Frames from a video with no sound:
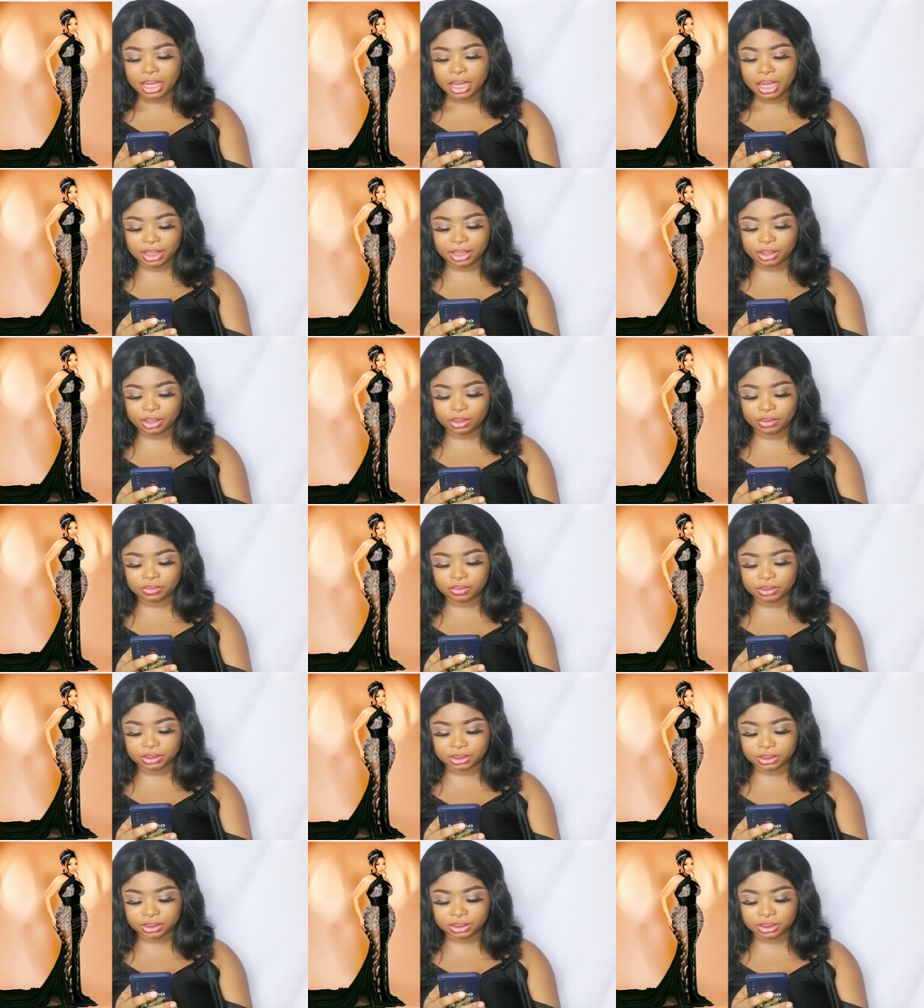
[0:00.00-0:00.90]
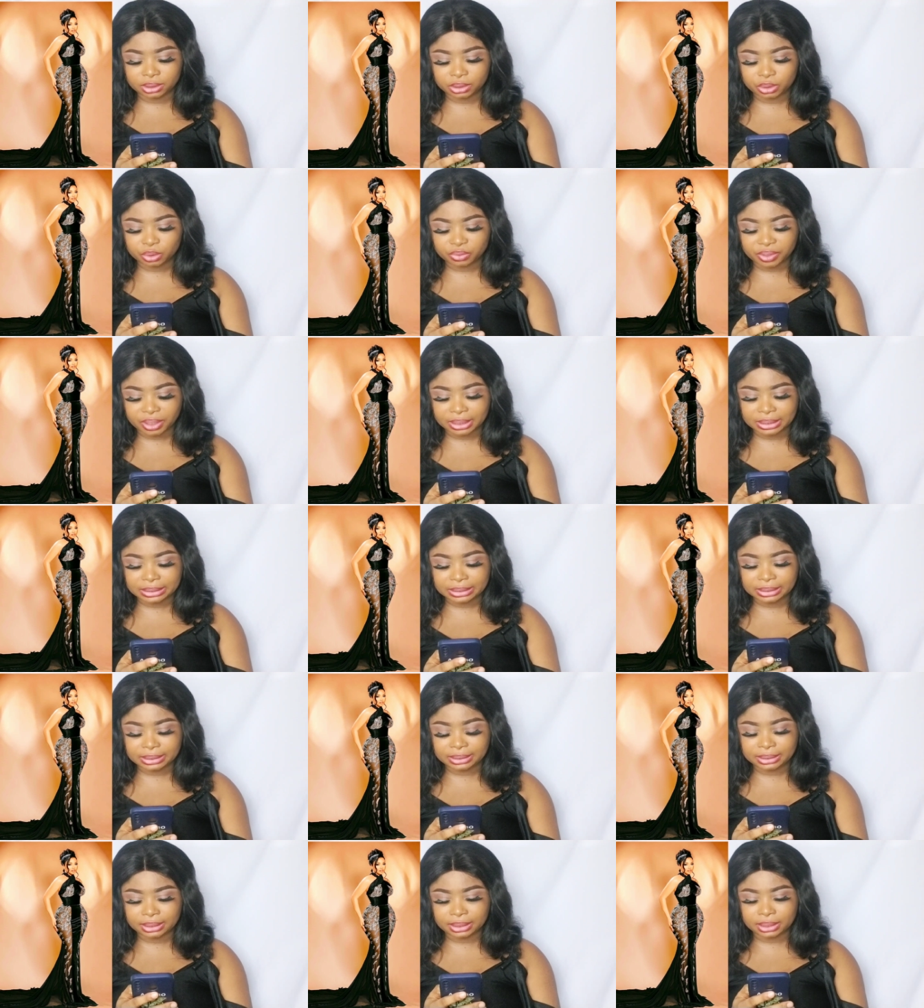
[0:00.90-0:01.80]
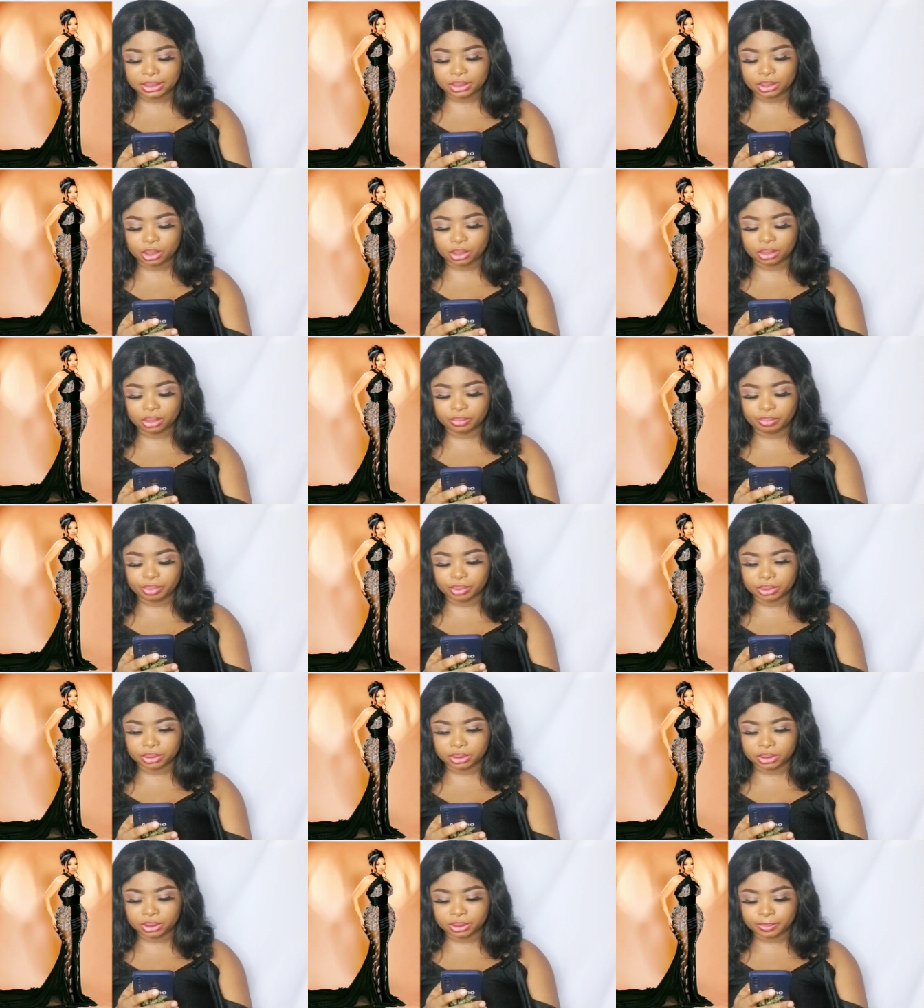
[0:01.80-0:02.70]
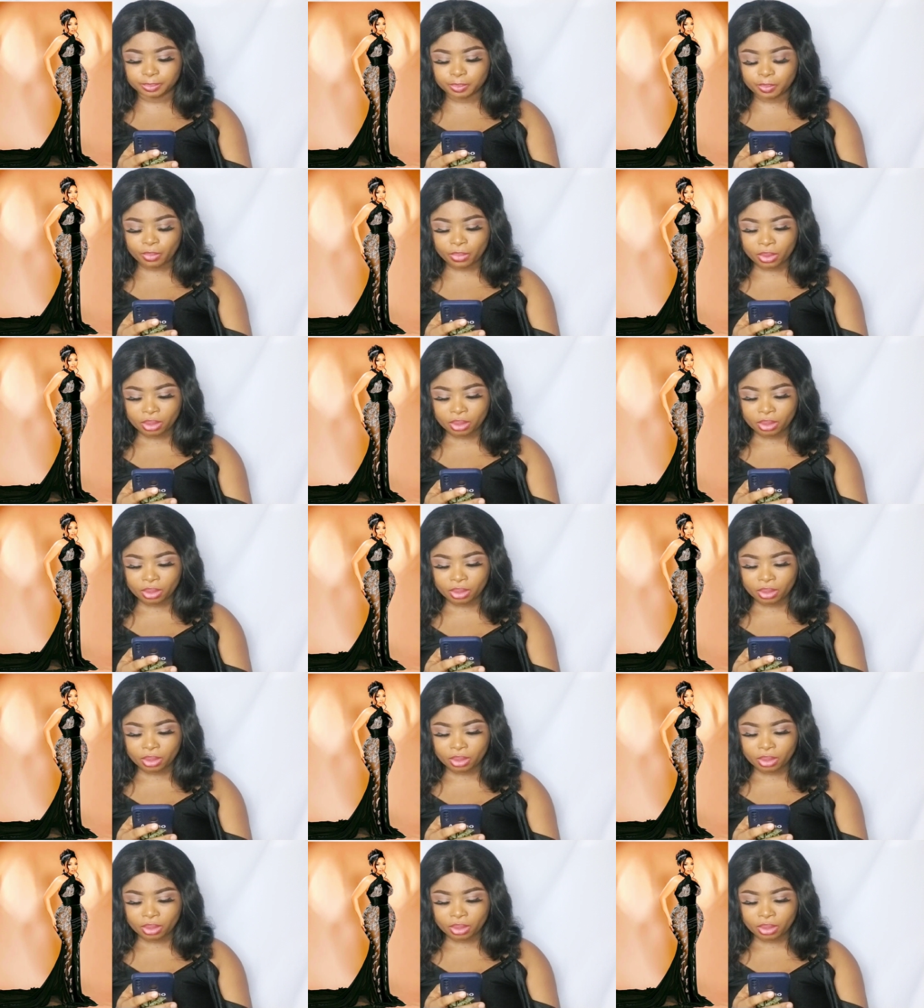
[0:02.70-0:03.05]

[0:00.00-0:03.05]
I love the, silver detailing on the body,